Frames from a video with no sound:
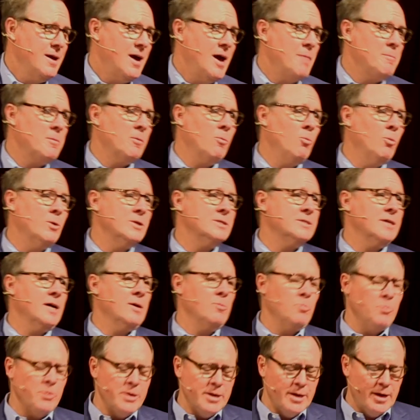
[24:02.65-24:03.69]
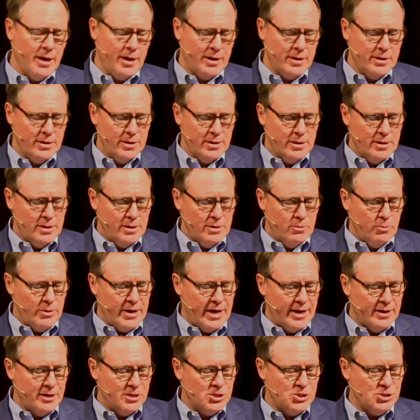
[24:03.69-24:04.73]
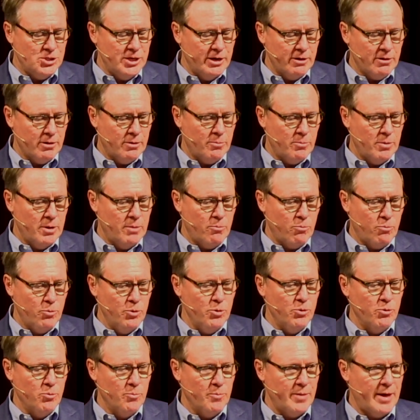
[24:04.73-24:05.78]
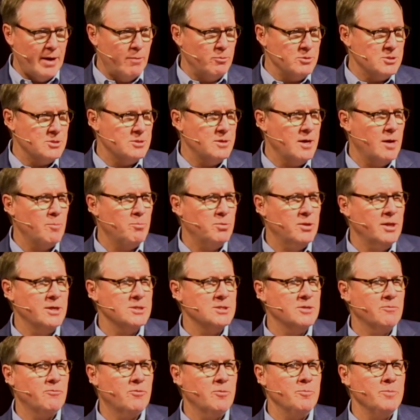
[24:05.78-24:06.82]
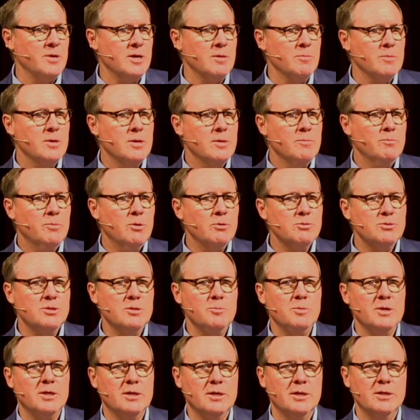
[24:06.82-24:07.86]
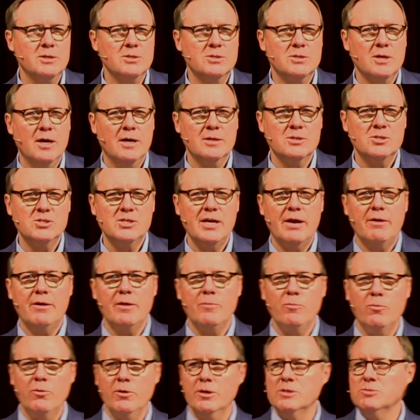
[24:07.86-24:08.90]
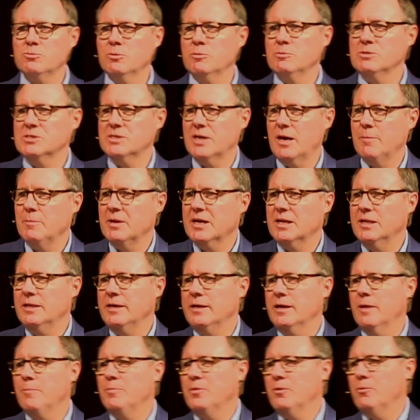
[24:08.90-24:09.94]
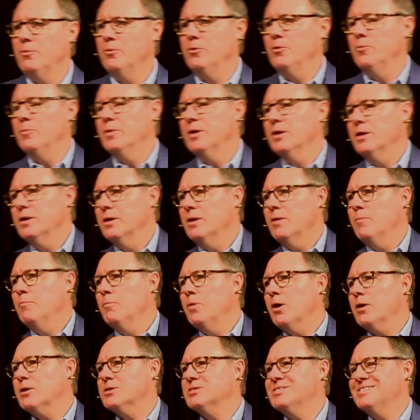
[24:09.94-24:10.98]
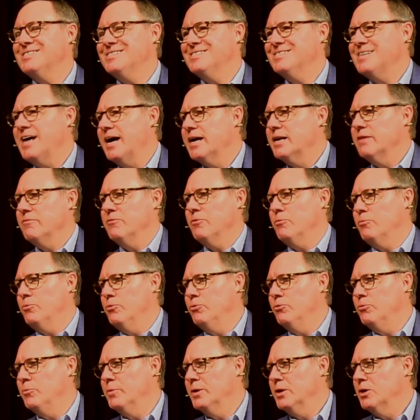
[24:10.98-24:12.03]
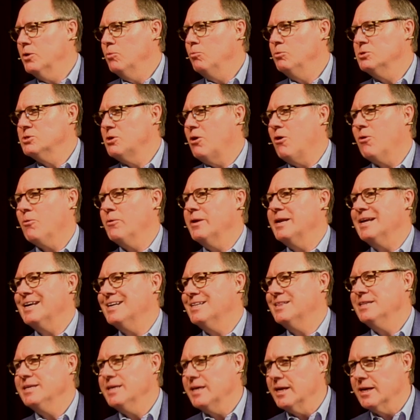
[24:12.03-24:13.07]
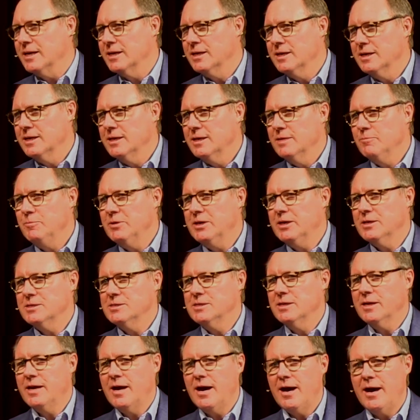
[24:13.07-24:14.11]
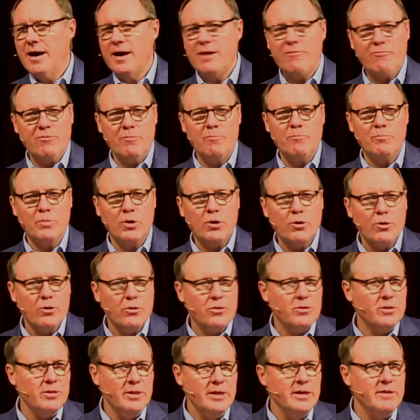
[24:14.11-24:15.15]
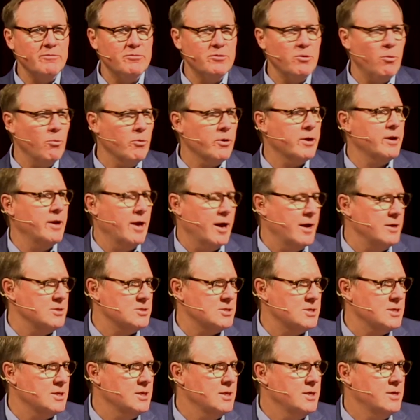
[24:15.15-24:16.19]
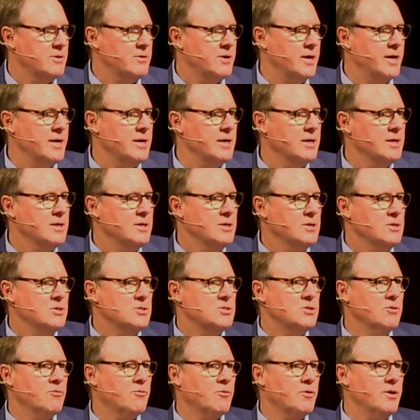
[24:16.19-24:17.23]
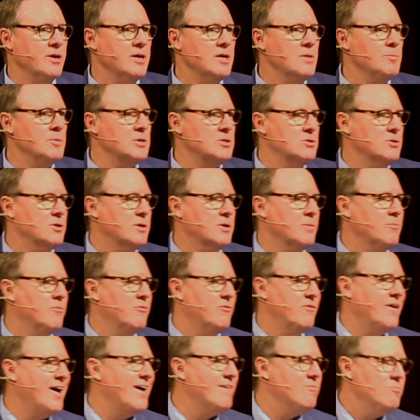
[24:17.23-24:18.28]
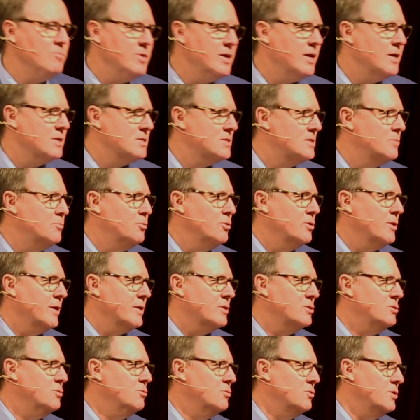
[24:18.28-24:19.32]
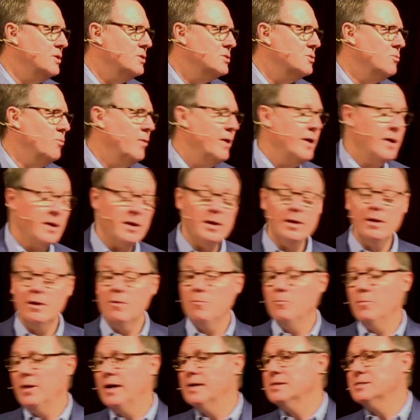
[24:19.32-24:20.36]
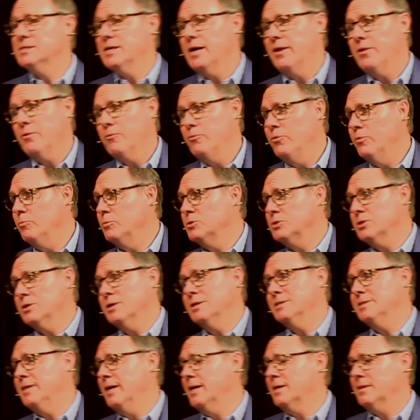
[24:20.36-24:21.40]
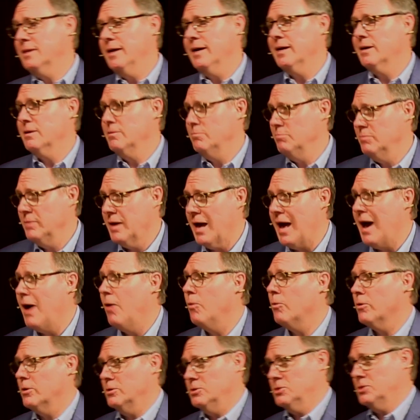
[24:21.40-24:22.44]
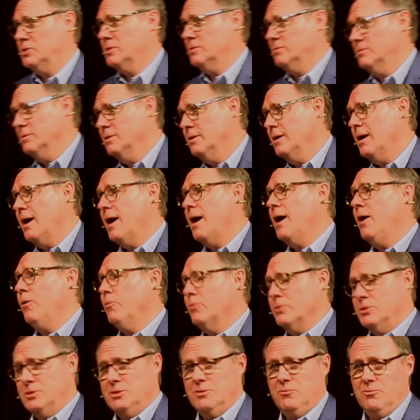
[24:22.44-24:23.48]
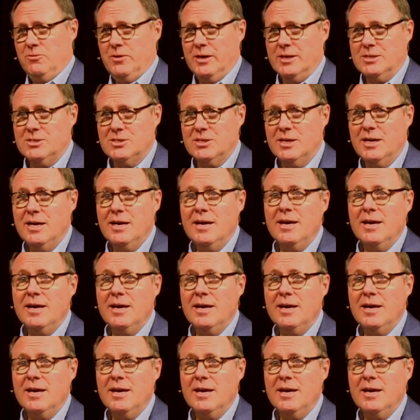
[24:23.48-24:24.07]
I remember one time we, uh, we had to share a, a room. That was not pleasant for me, mostly because on Saturday mornings when it was time to clean up the room, Mark's side of the room was already clean because the guy from birth lived organized, right? So for him, it took him five minutes to put like two things away. My side of the room was going to take like hours, hours to fix.